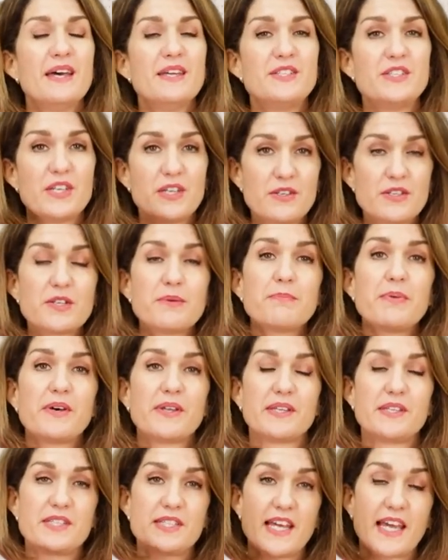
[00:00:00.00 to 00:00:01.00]
do jump
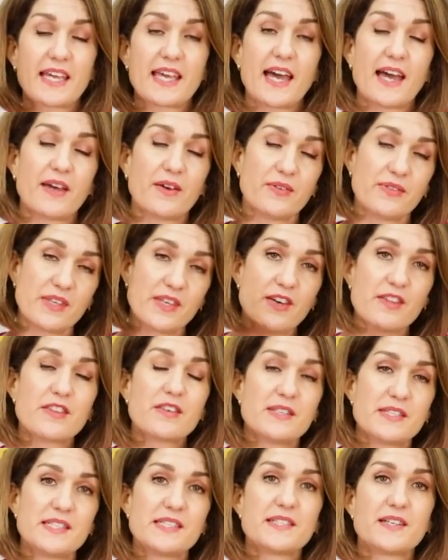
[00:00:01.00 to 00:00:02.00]
on and check out the
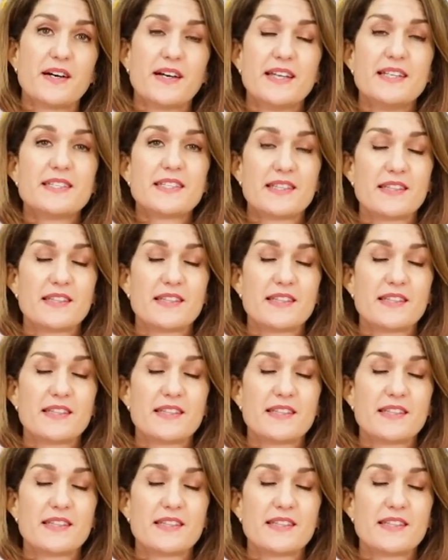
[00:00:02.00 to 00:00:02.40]
other designs